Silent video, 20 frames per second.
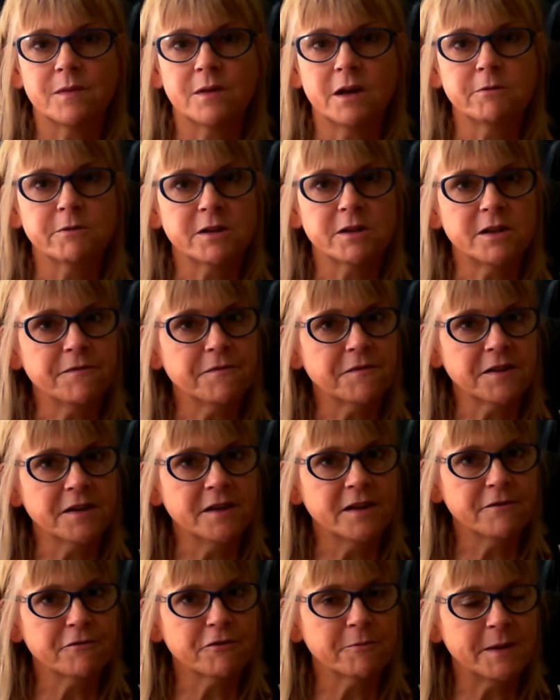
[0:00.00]
would love to
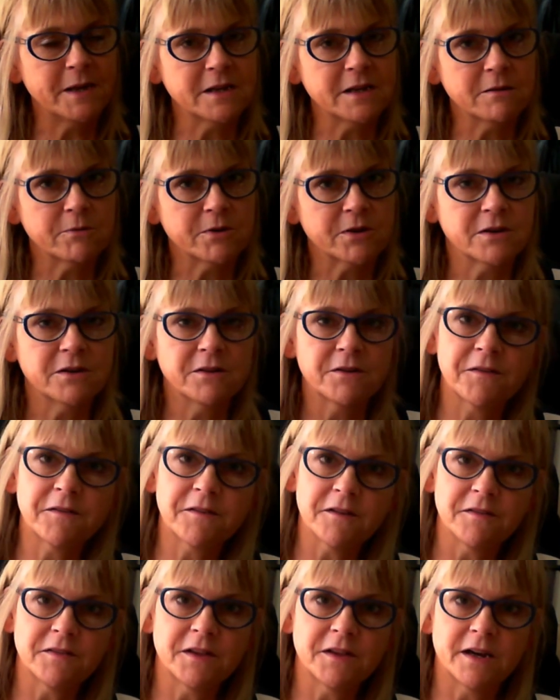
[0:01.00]
hear from anyone who's
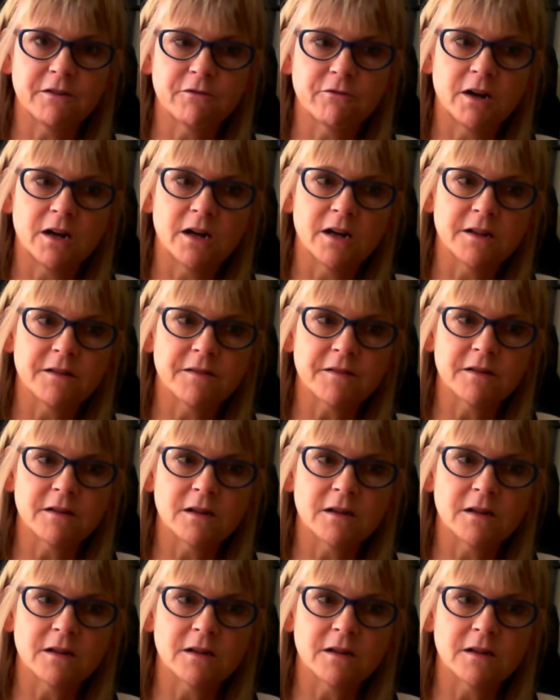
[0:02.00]
done that ride